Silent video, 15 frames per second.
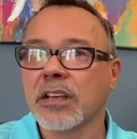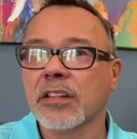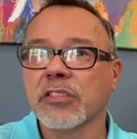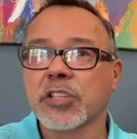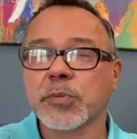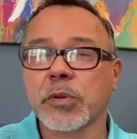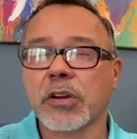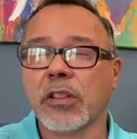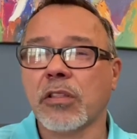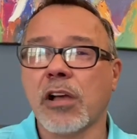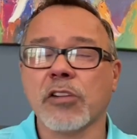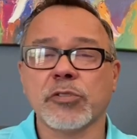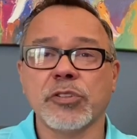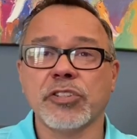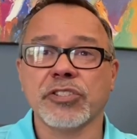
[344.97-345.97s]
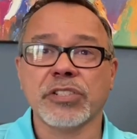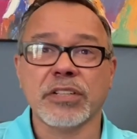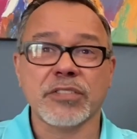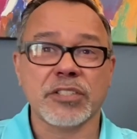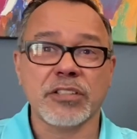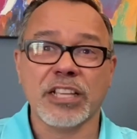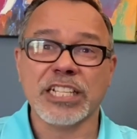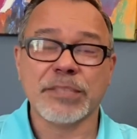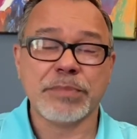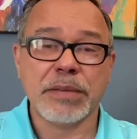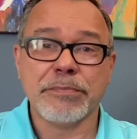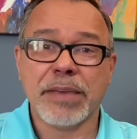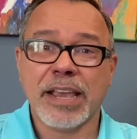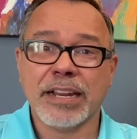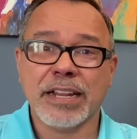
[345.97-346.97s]
There's been a long tradition of ceilings being
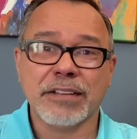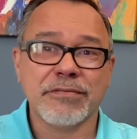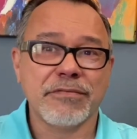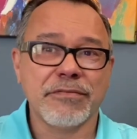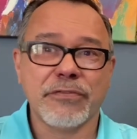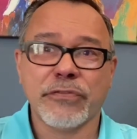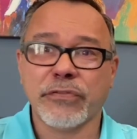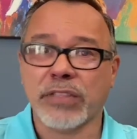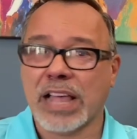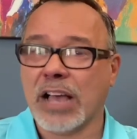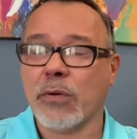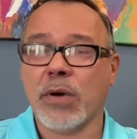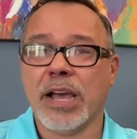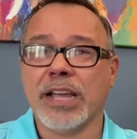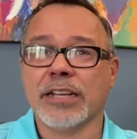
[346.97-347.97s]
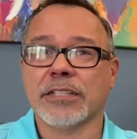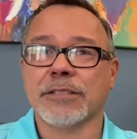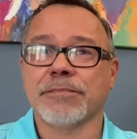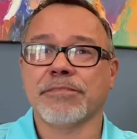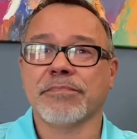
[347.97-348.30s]
painted flat white.